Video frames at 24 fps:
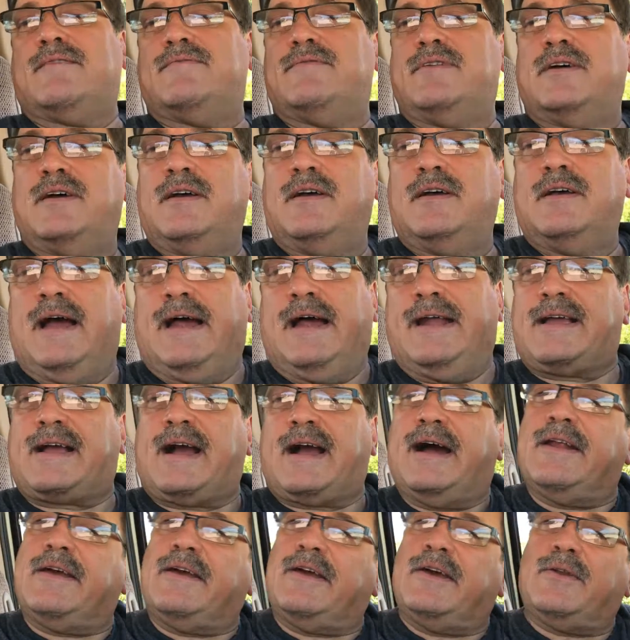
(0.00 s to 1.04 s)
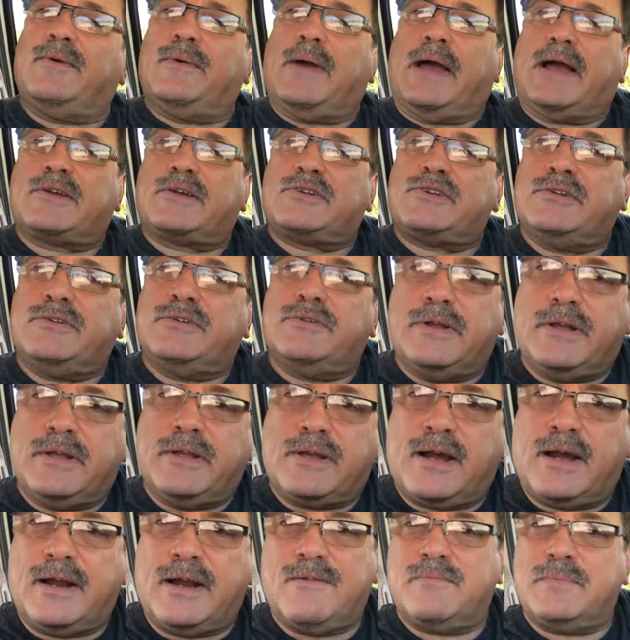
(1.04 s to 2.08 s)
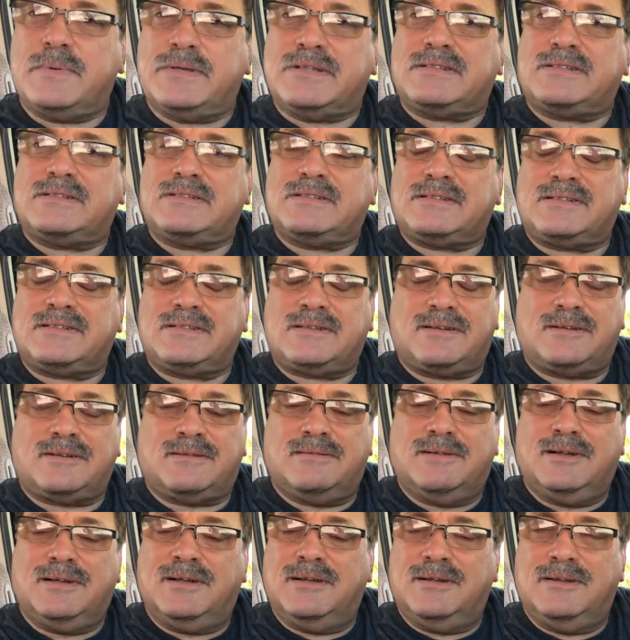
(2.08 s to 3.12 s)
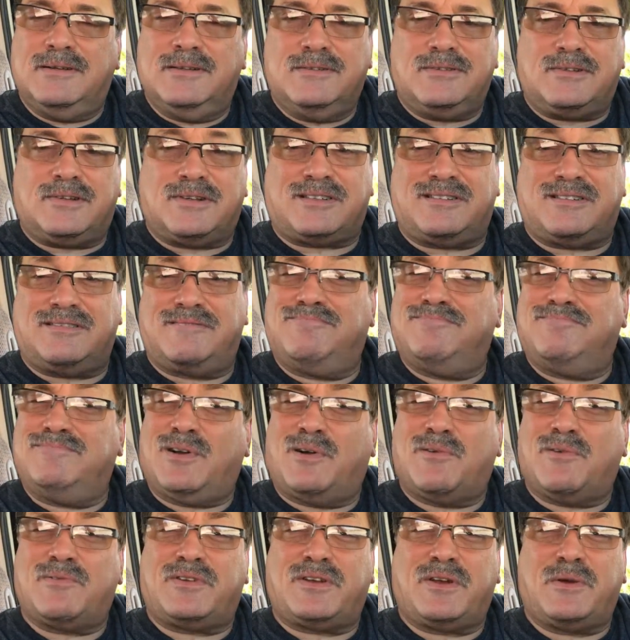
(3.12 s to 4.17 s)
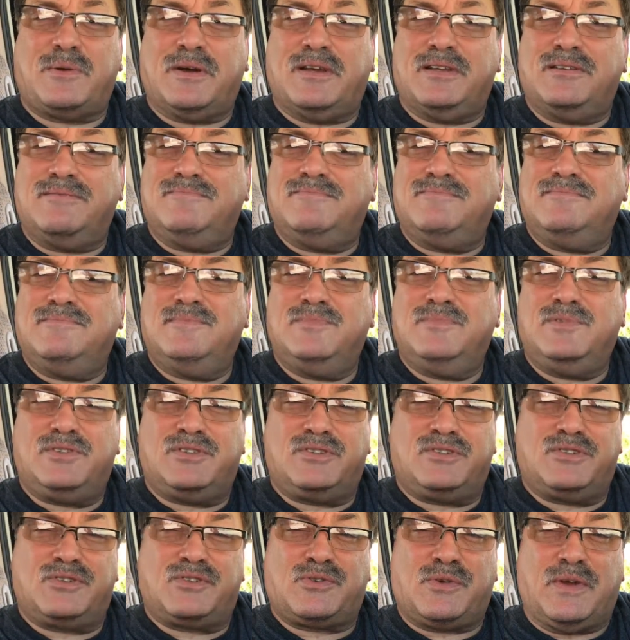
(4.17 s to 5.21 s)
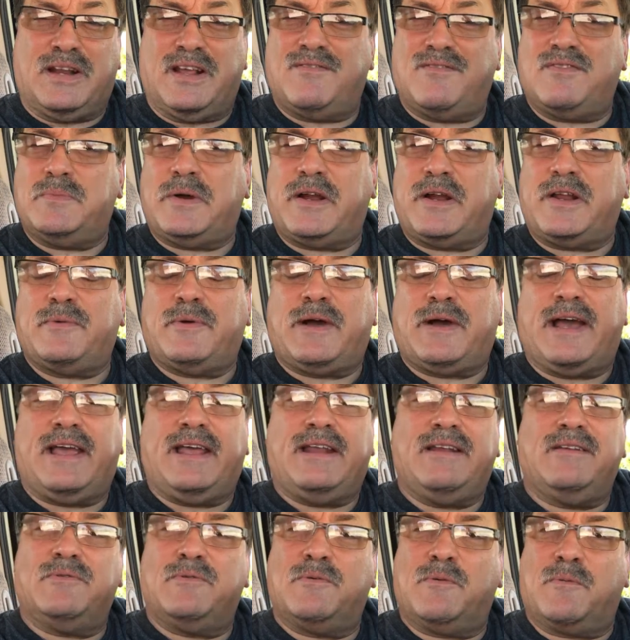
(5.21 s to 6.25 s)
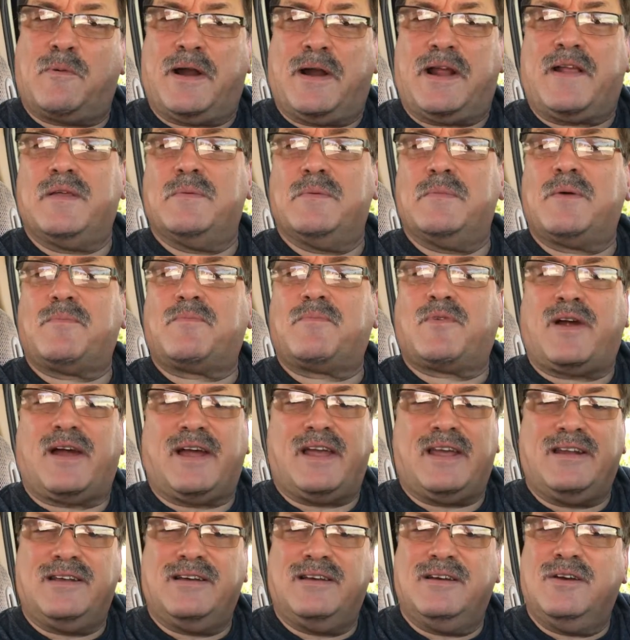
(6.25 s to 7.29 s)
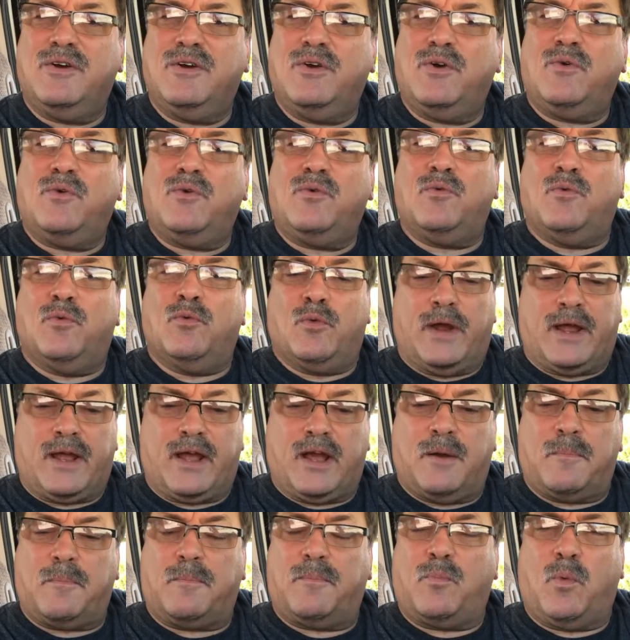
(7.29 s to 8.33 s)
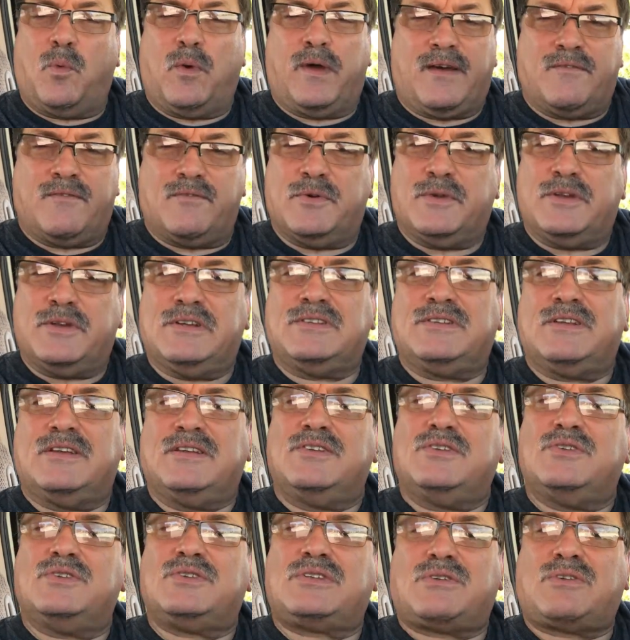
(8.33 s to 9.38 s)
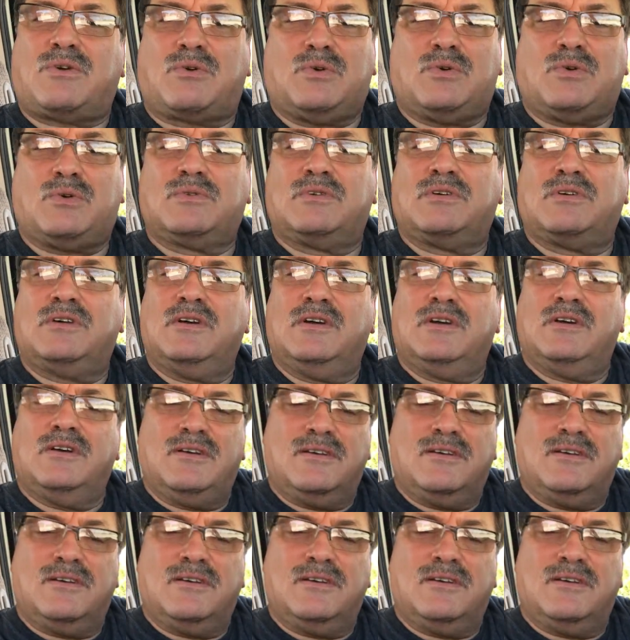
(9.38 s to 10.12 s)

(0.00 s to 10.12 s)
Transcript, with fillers: to have any kind of interaction or any kind of business. So just don't do it. Treat everybody right. Ring them up right. Ring up whatever it is that you sold.